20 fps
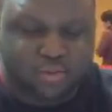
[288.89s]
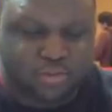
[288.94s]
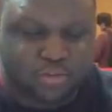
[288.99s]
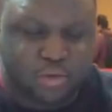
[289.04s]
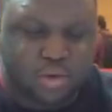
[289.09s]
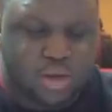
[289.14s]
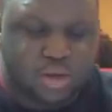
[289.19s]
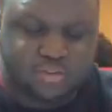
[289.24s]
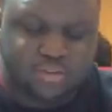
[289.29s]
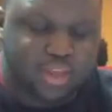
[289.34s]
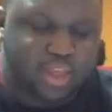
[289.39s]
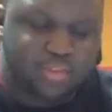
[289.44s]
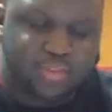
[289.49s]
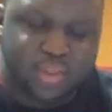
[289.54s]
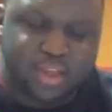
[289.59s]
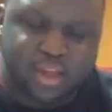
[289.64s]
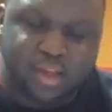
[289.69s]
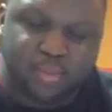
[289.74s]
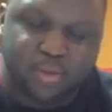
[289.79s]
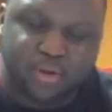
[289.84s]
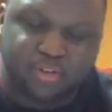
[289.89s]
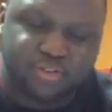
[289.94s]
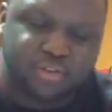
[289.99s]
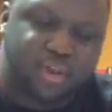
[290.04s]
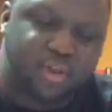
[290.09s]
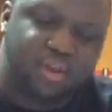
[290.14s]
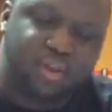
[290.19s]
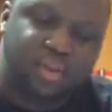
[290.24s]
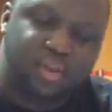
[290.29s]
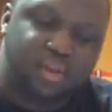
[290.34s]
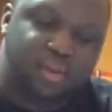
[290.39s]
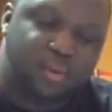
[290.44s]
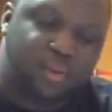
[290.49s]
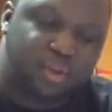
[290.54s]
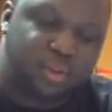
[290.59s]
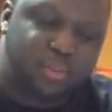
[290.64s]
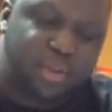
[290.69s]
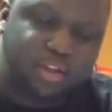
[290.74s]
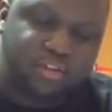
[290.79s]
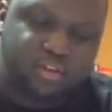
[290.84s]
So I was like, I think I'm all set
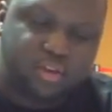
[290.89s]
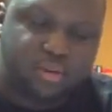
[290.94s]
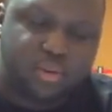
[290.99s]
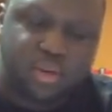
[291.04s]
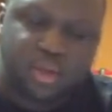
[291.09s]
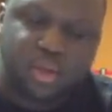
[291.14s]
with the matchup.